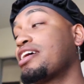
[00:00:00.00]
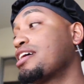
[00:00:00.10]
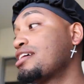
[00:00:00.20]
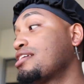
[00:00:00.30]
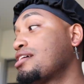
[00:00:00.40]

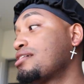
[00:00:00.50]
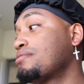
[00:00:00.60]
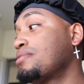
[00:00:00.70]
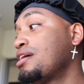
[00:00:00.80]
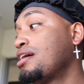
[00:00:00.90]
And
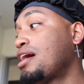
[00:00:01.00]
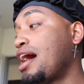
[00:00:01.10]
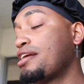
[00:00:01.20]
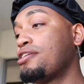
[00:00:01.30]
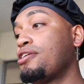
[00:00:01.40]
um,
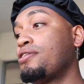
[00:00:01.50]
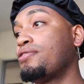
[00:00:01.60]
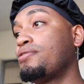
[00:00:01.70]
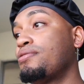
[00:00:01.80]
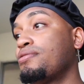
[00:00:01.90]
I
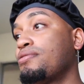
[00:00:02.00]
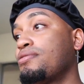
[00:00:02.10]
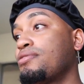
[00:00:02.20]
know